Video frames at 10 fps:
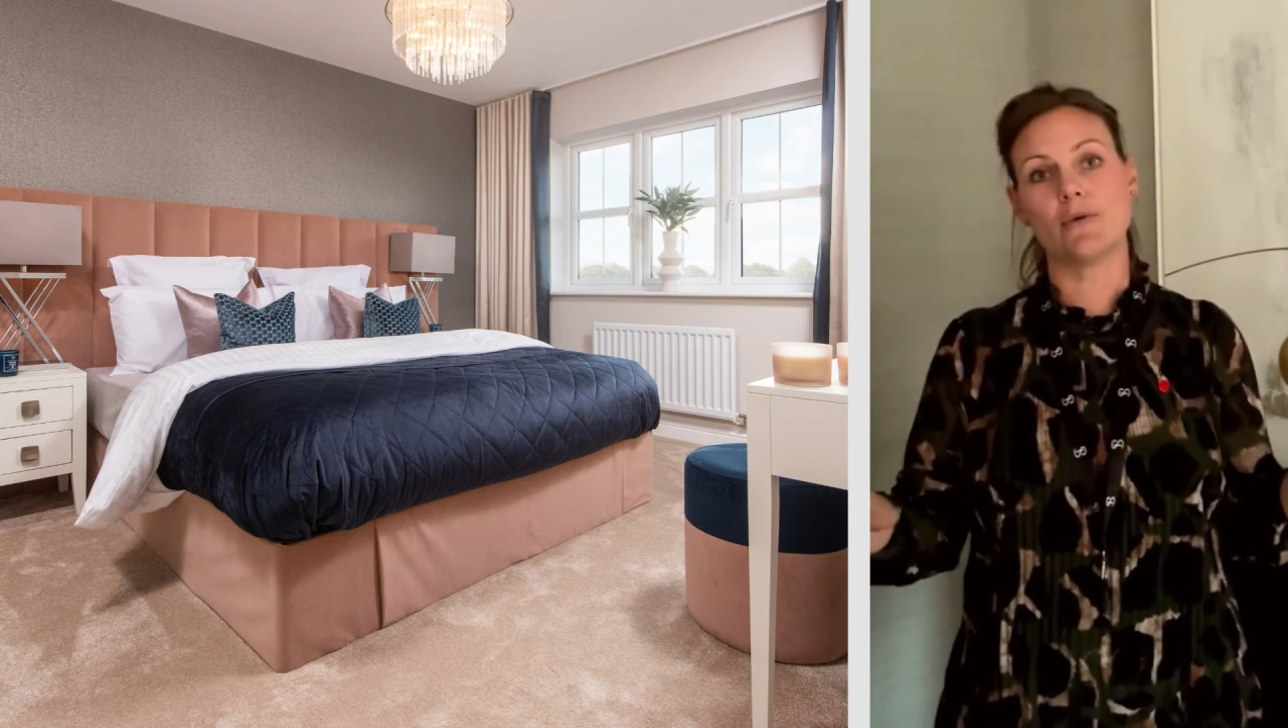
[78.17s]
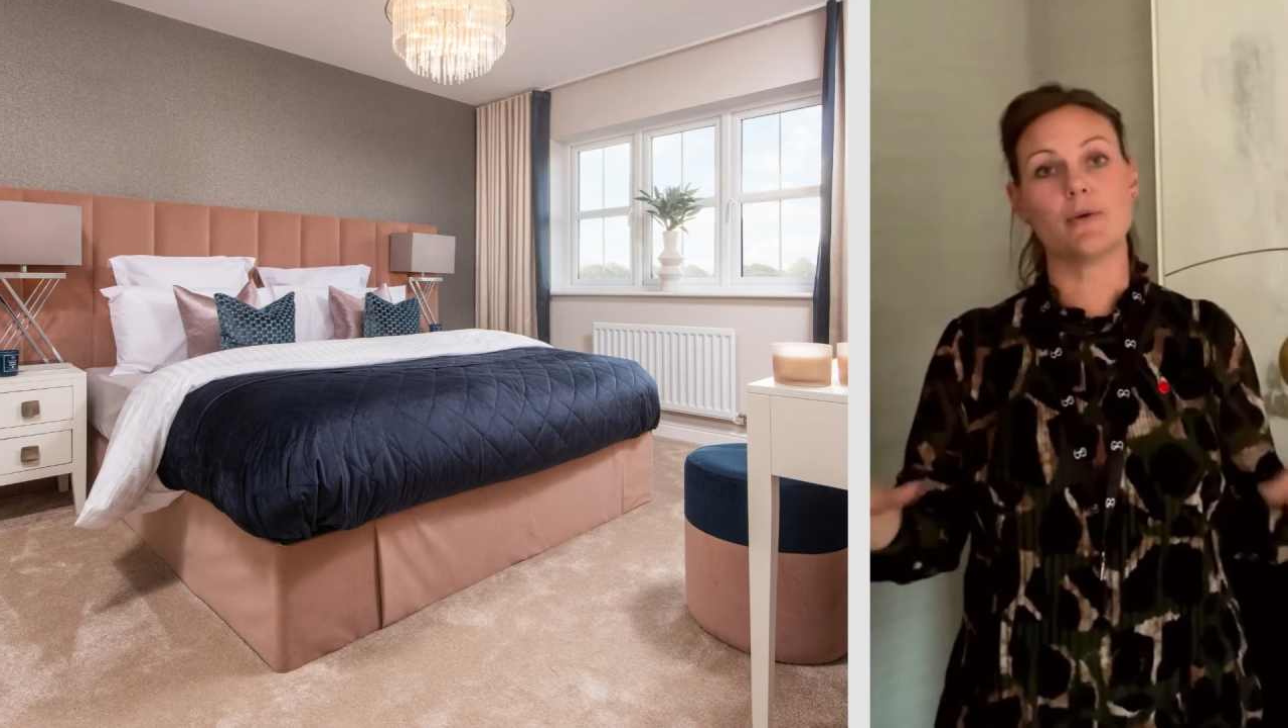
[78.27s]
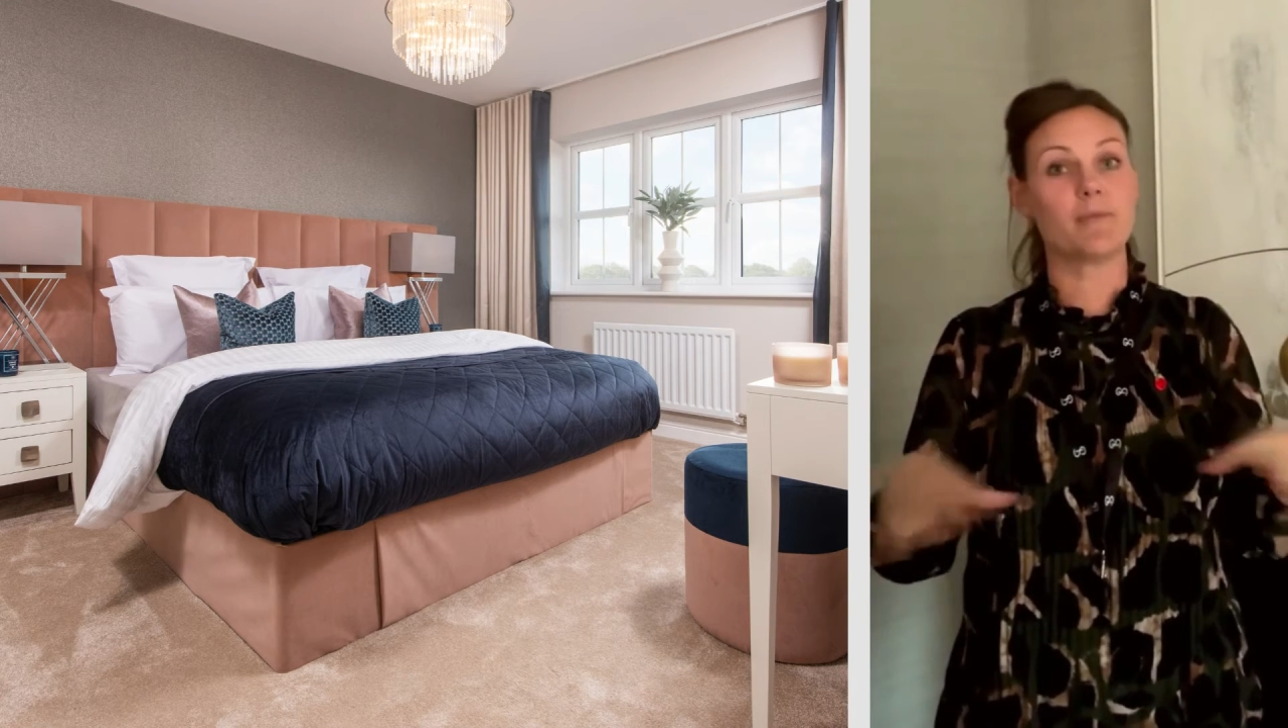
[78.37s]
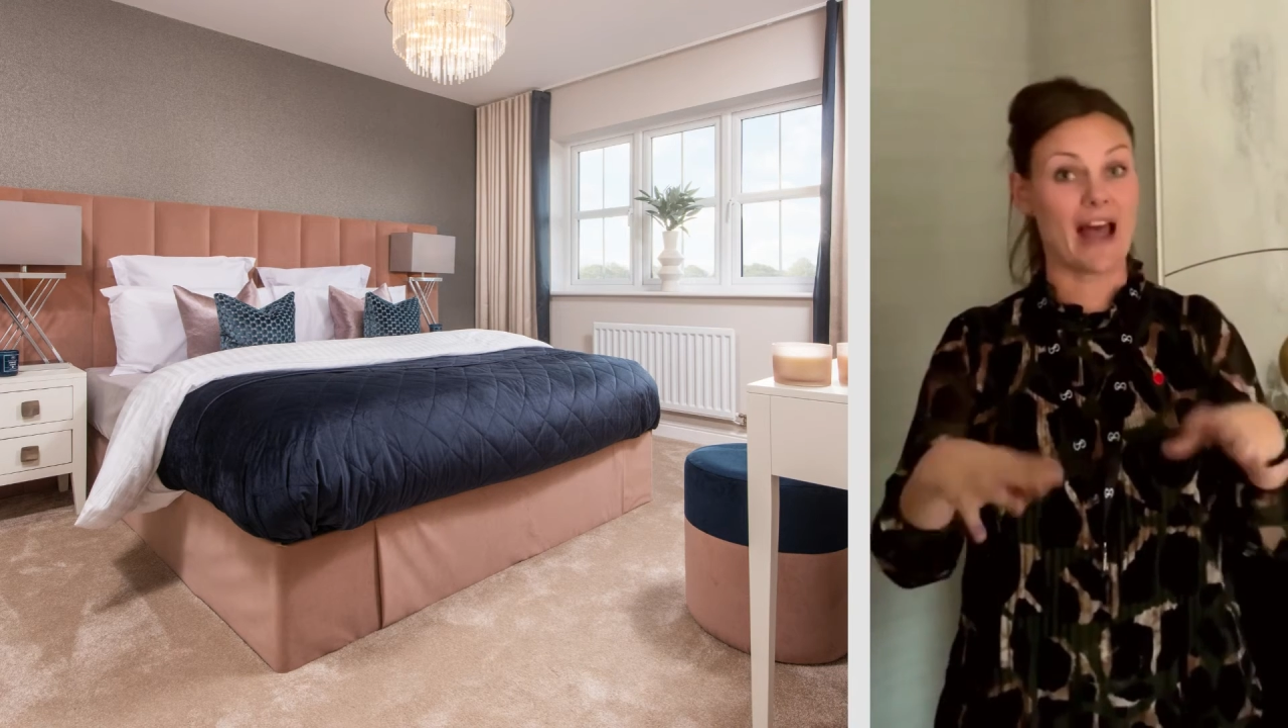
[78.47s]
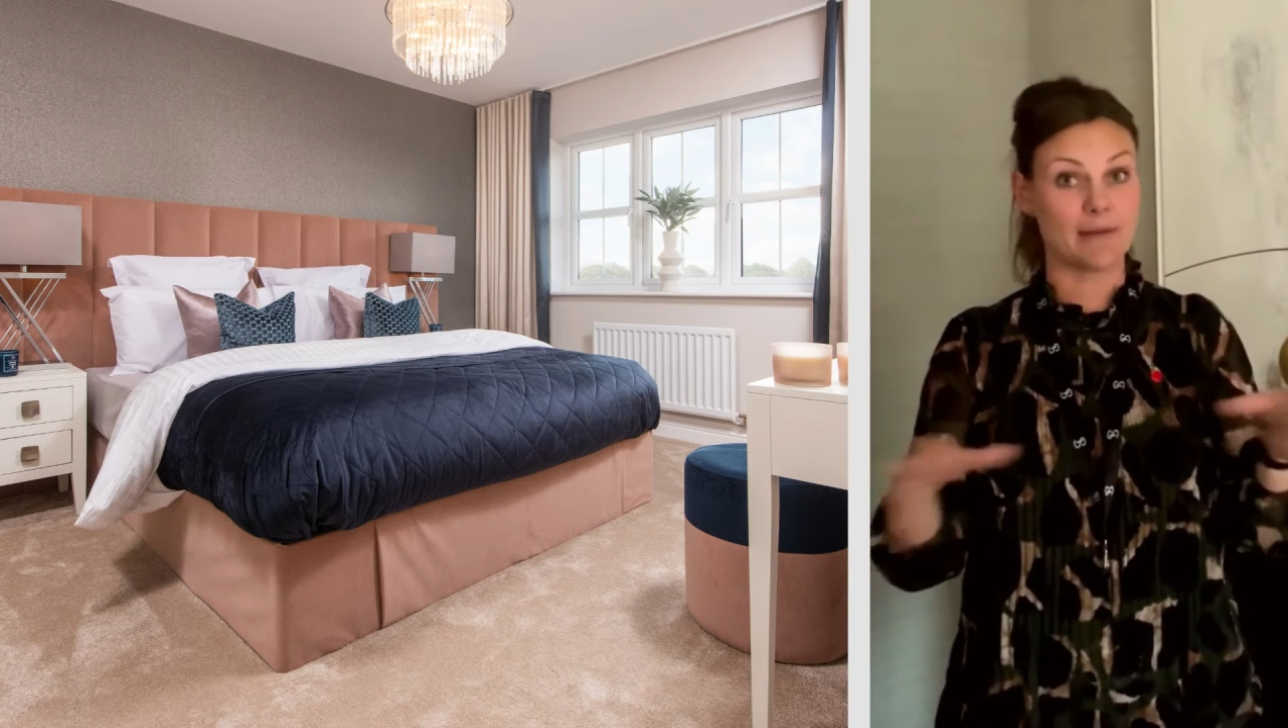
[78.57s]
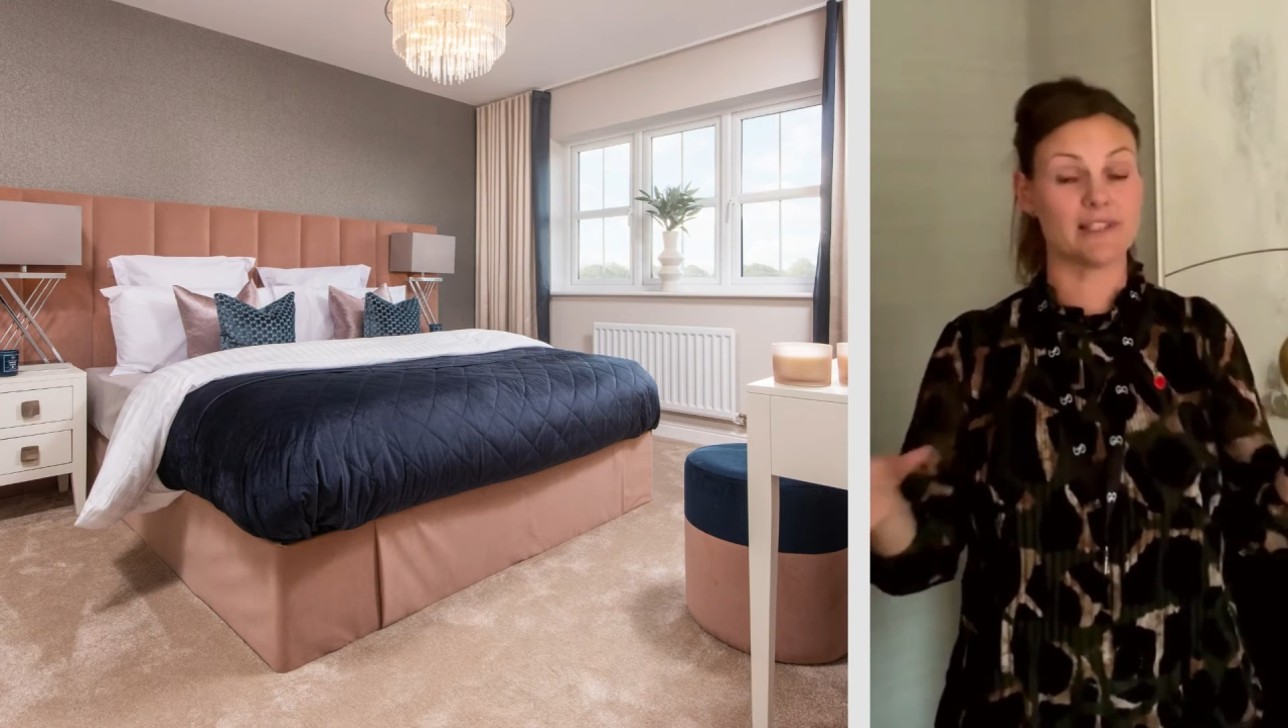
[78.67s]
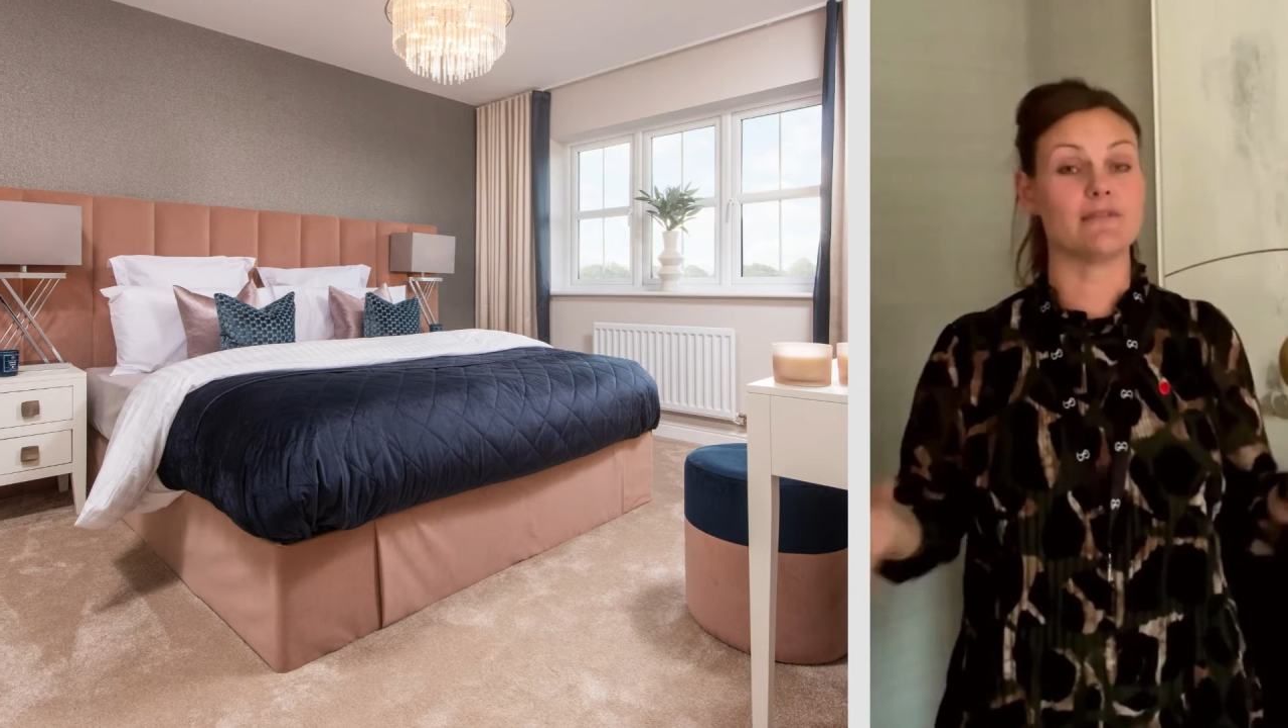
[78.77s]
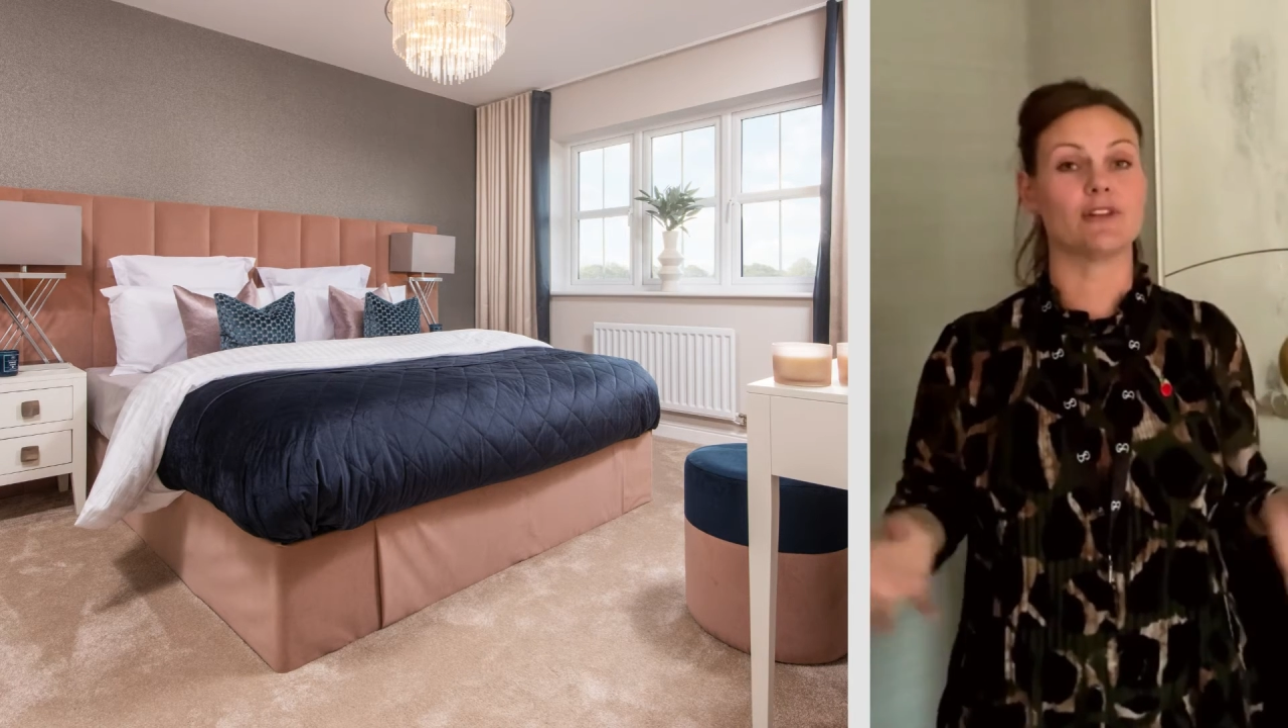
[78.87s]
perhaps even the